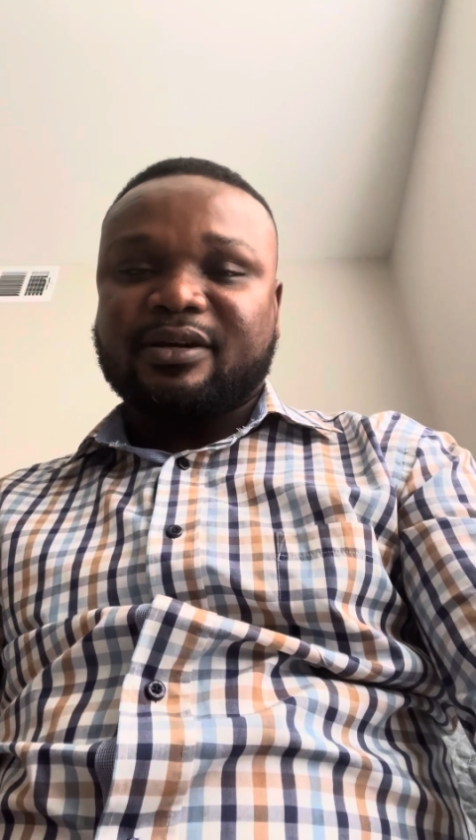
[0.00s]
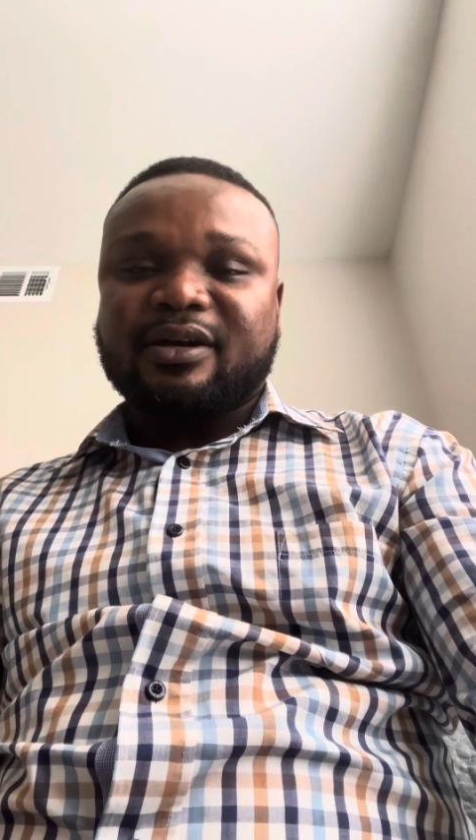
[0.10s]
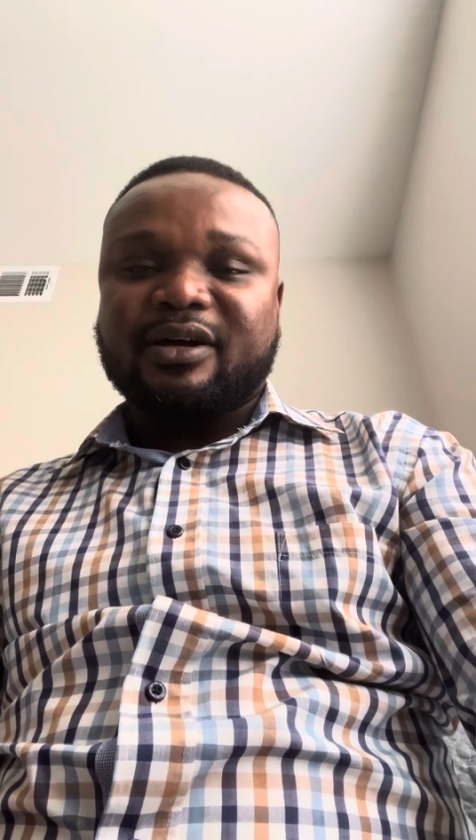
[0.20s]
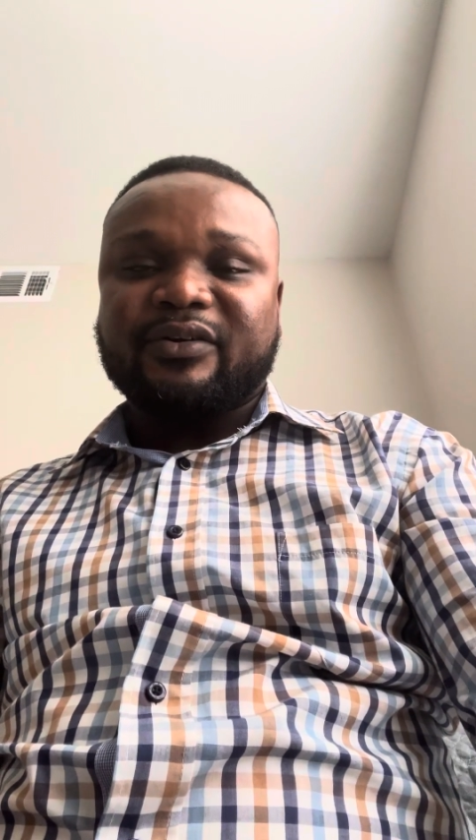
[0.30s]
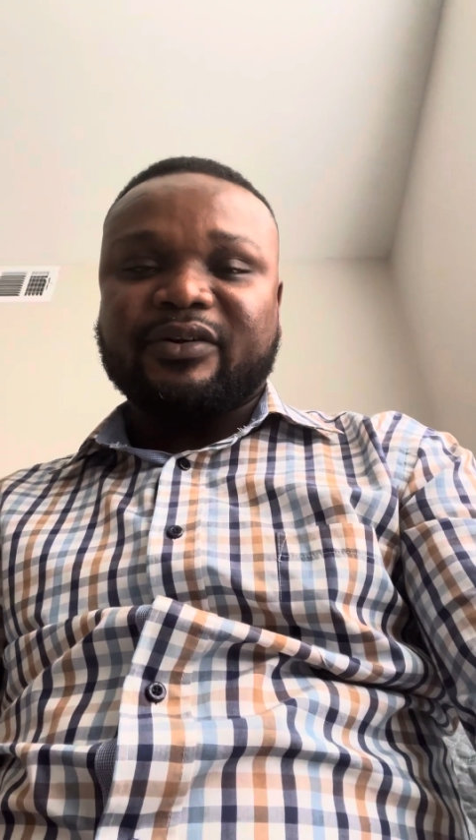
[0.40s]

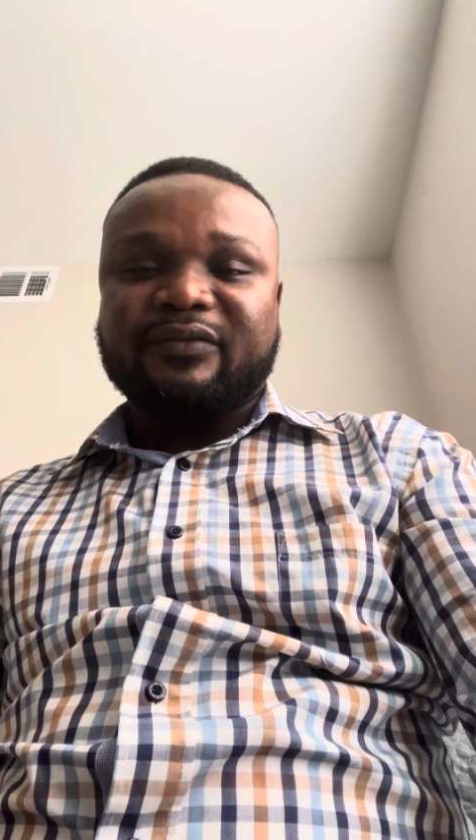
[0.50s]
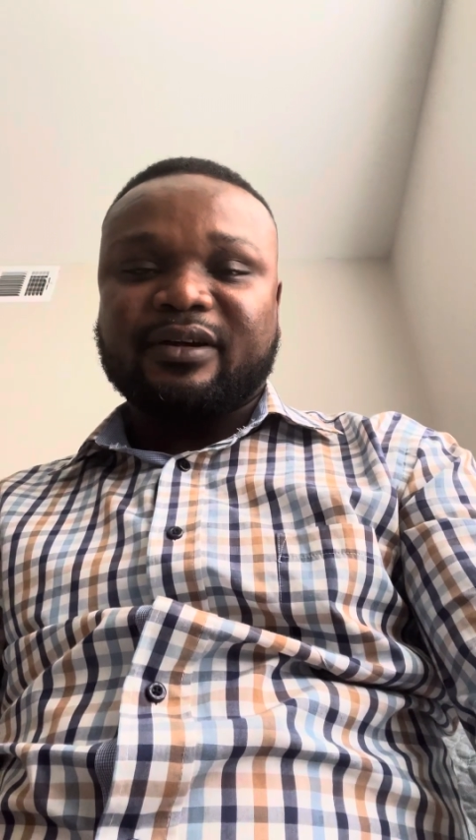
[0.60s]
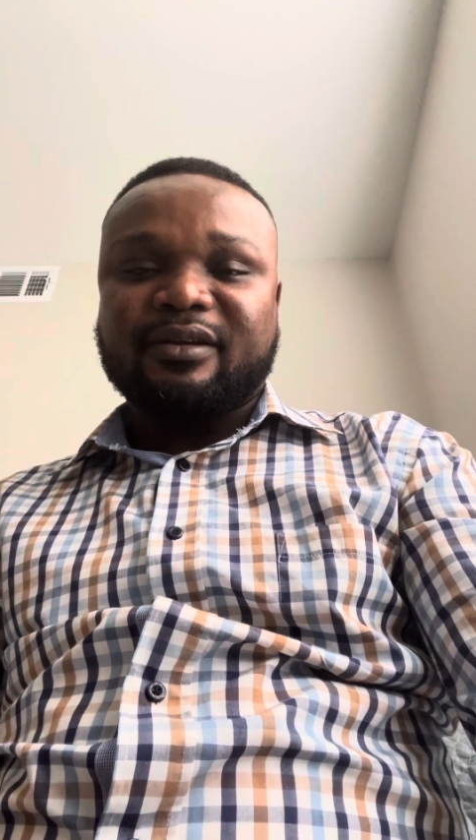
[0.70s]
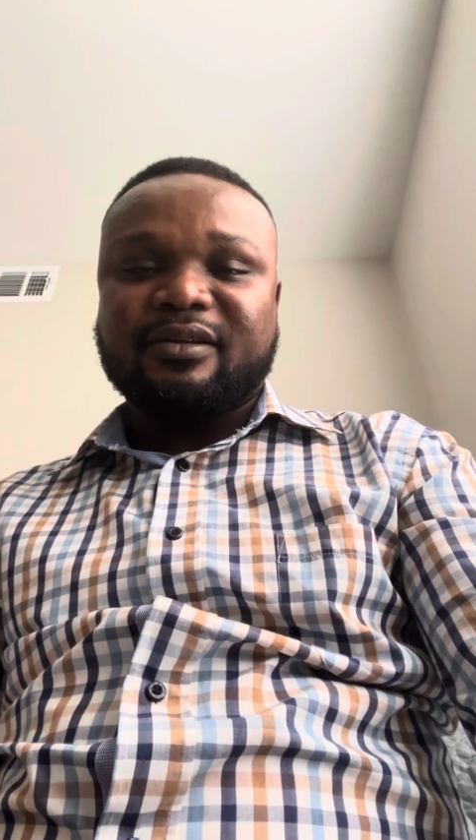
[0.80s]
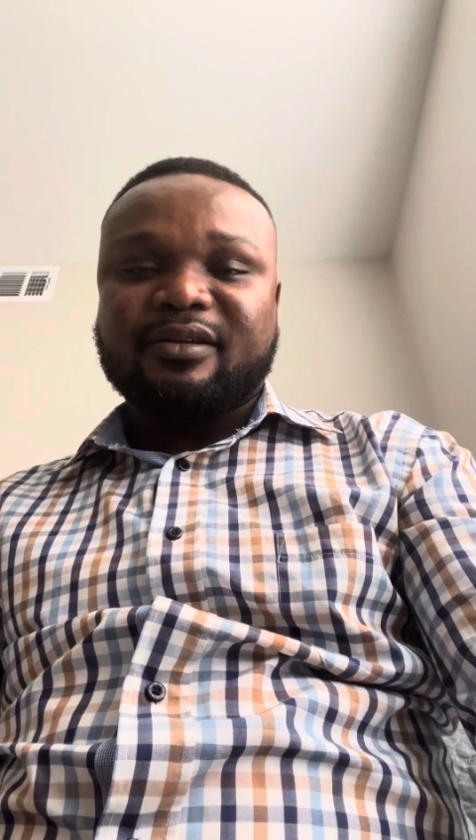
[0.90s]

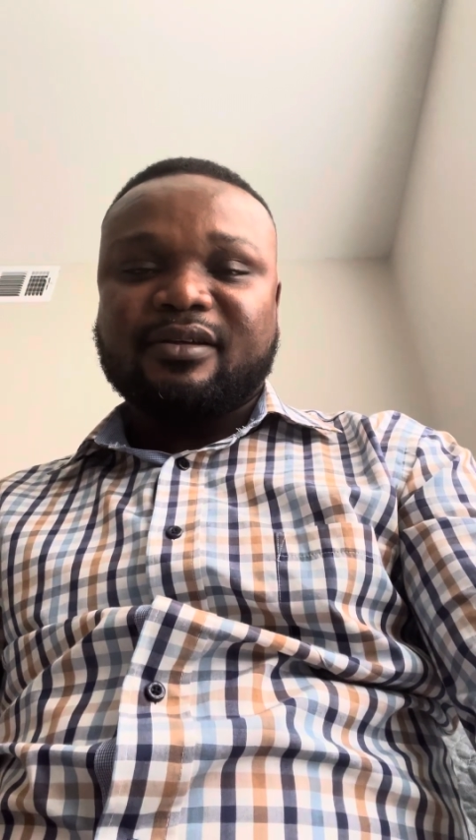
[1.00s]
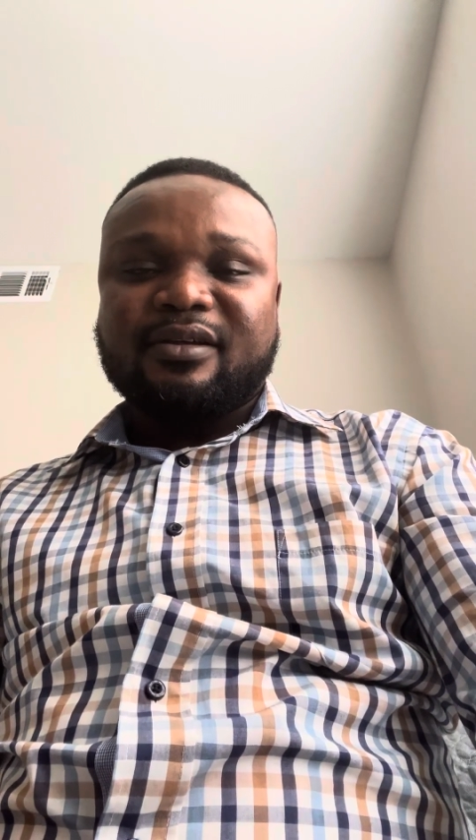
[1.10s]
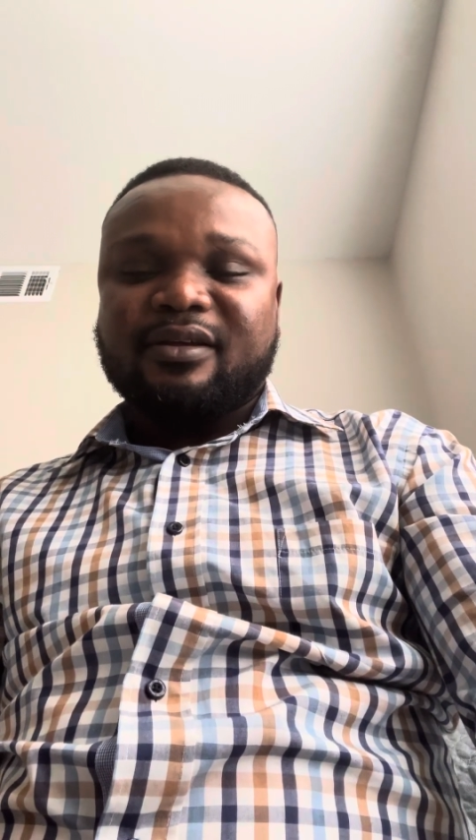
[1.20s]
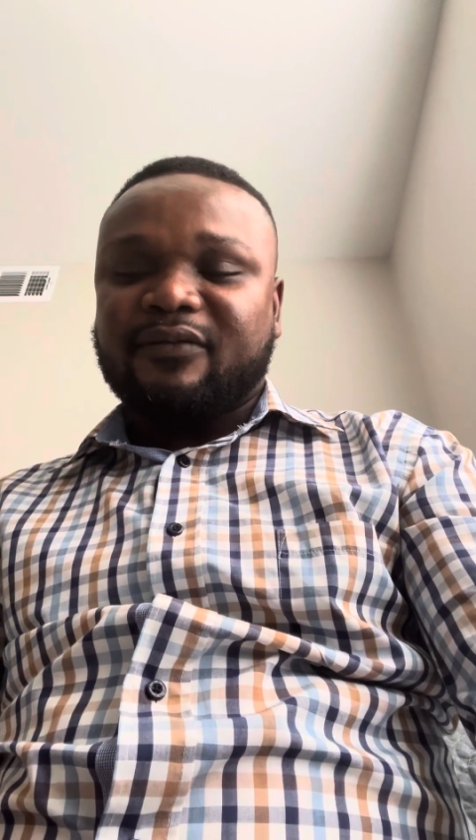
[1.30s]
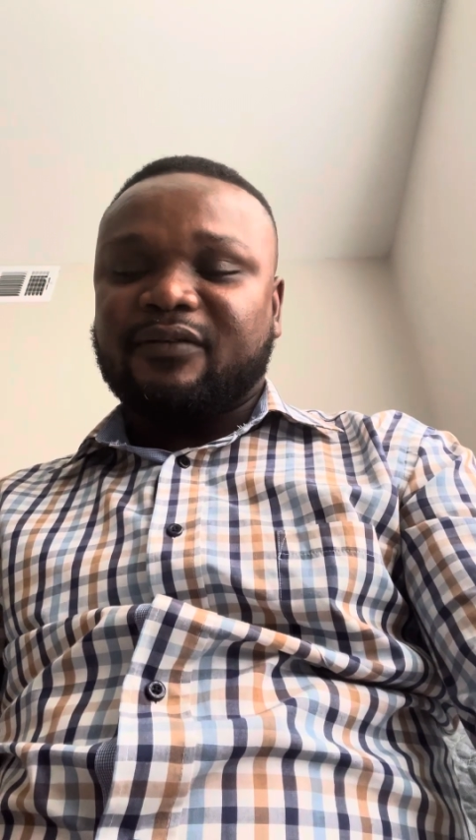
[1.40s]
However, if